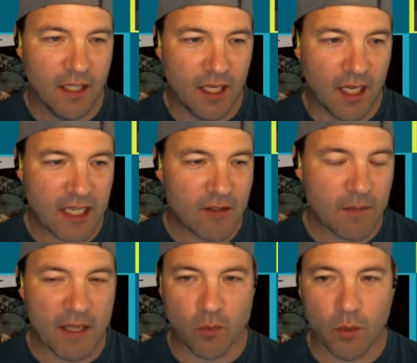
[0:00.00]
Uh, give us
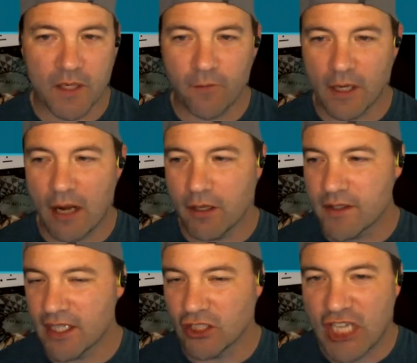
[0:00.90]
about 24
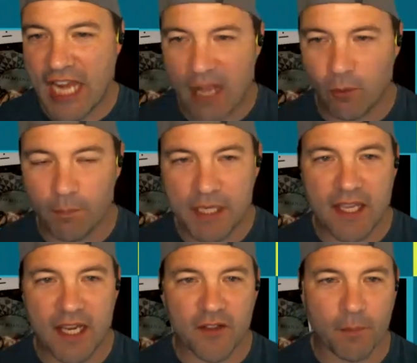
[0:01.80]
hours. The chat will be
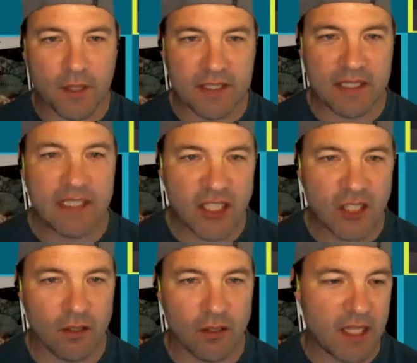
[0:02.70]
there, the
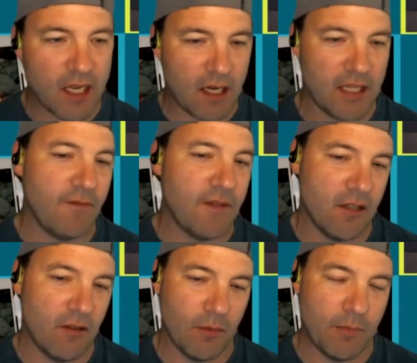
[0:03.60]
presentation will be there, and the
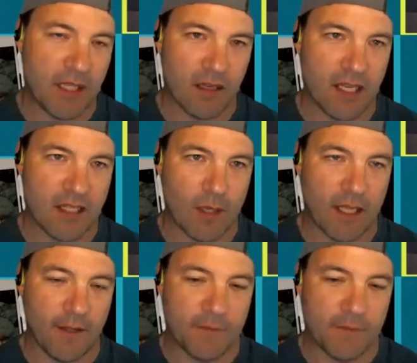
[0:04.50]
video will be there as well.